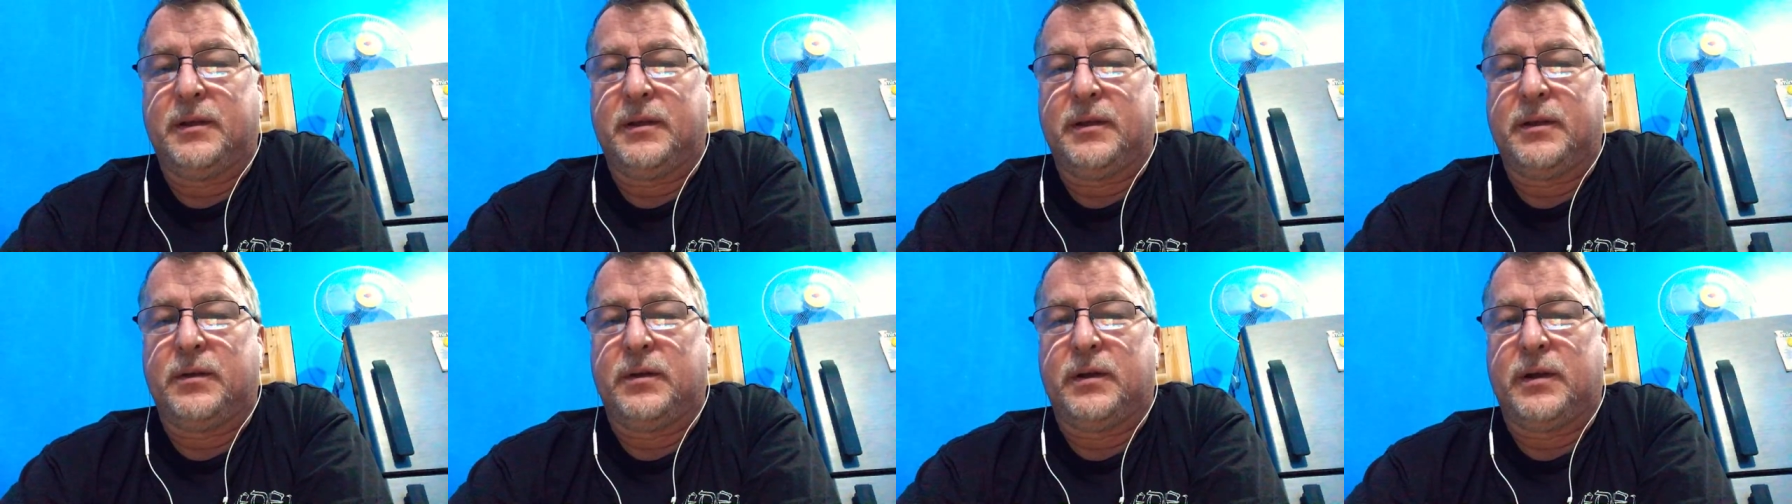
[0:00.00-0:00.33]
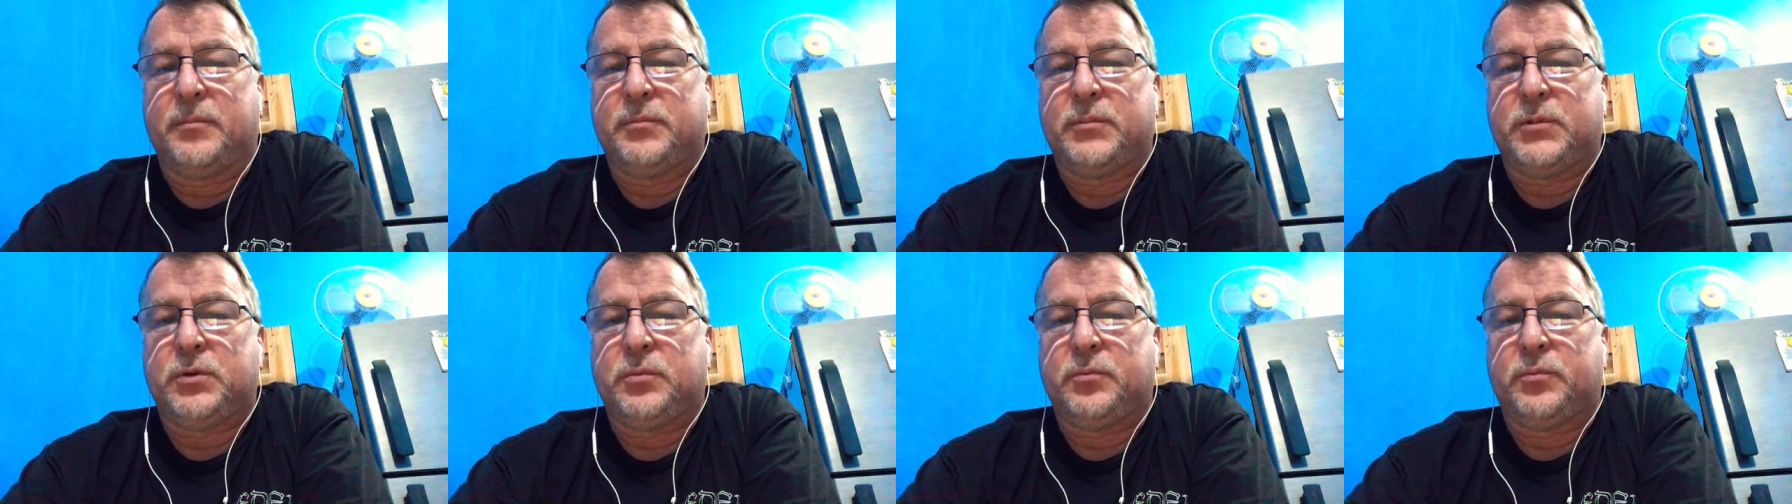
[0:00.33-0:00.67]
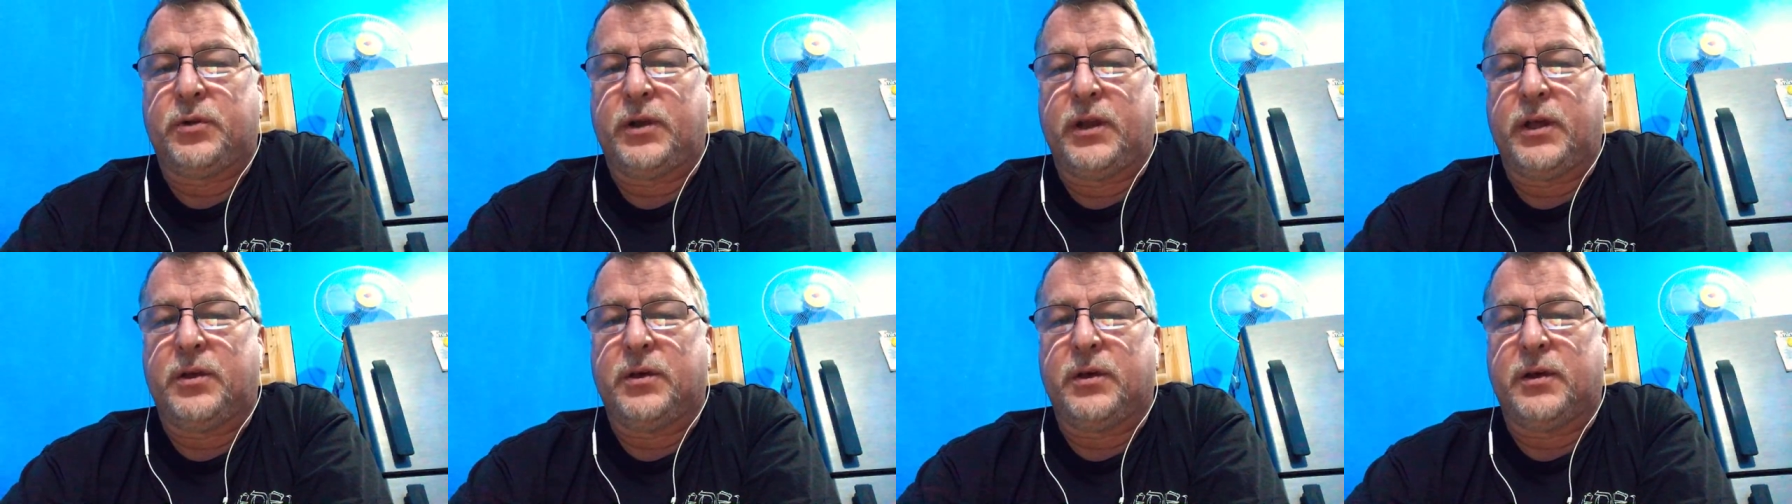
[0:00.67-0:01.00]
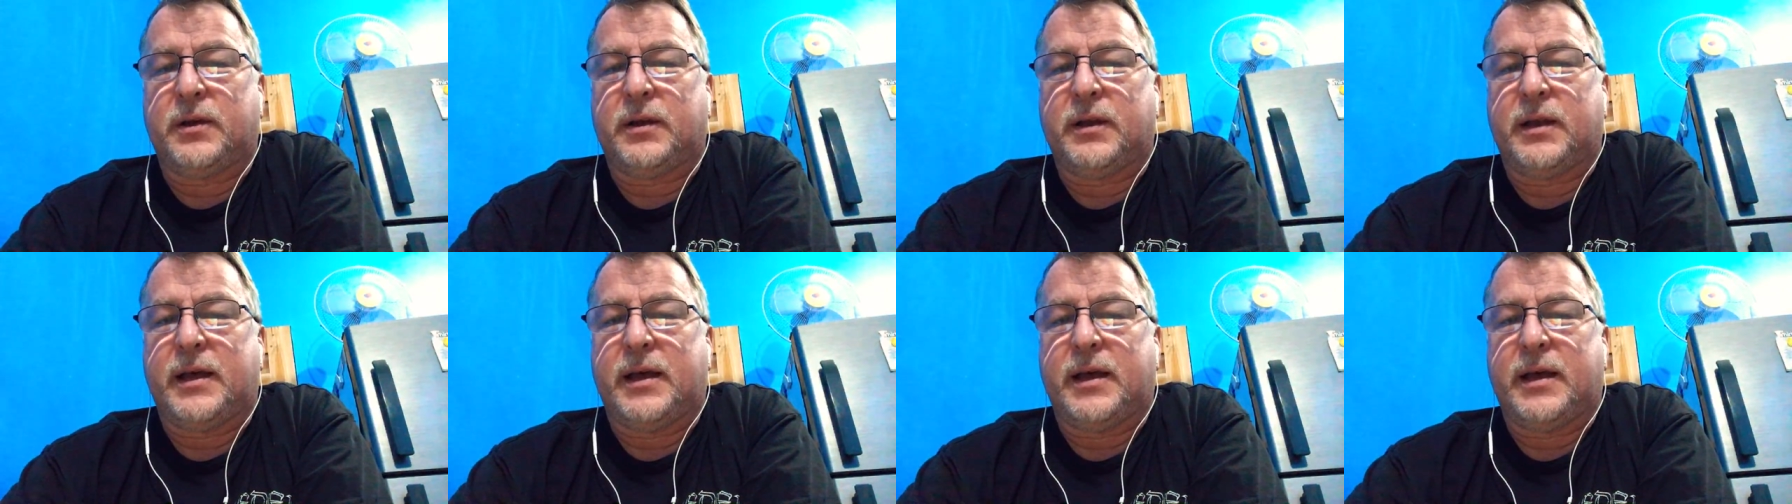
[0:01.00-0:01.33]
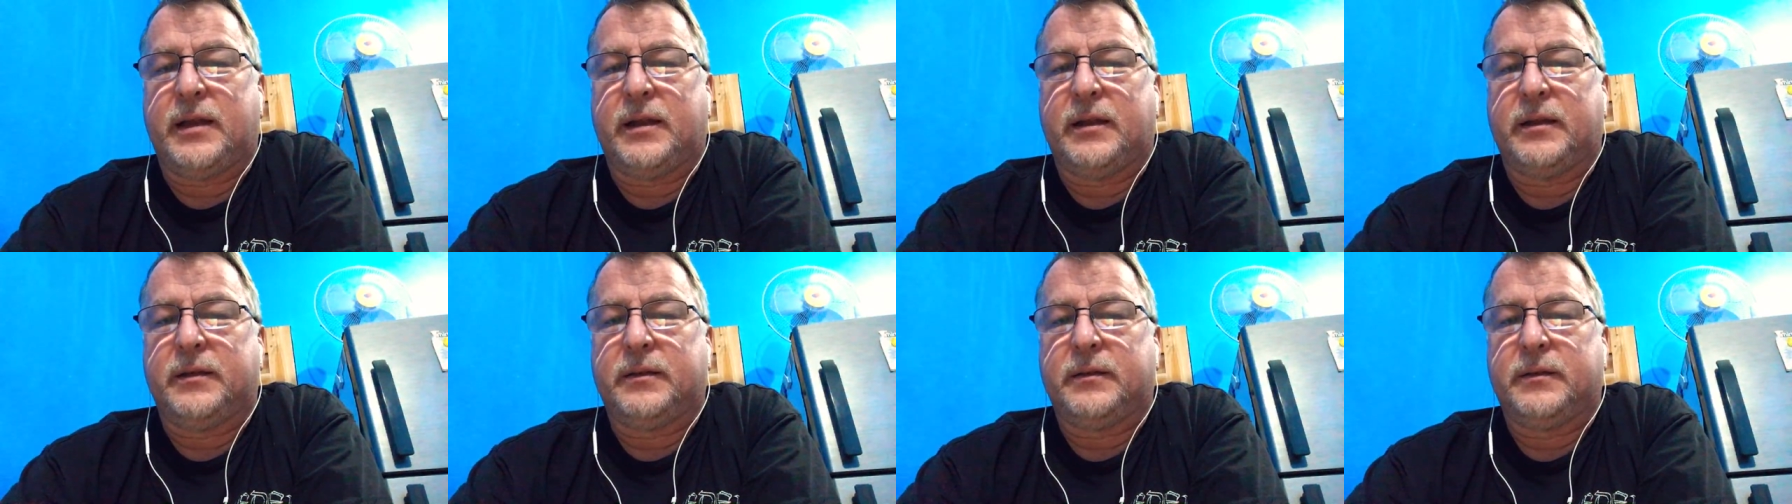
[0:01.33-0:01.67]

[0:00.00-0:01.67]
I'm doing pretty good on that.